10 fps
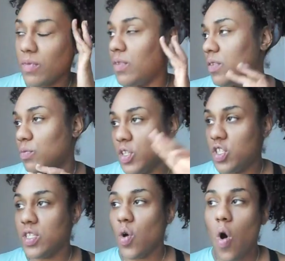was
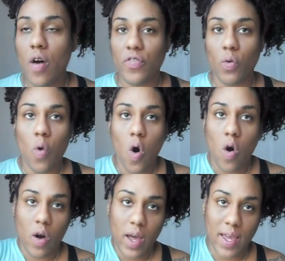just off the
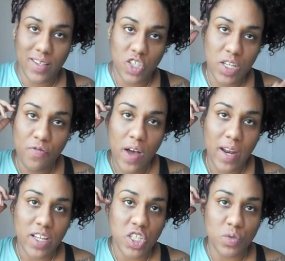wall, and she felt
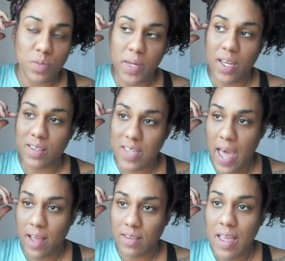like she was being
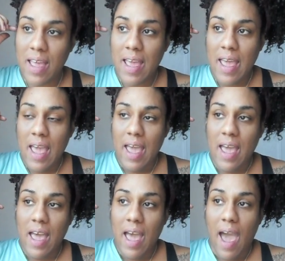attacked.
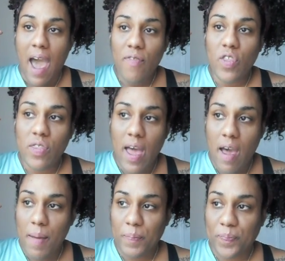After that,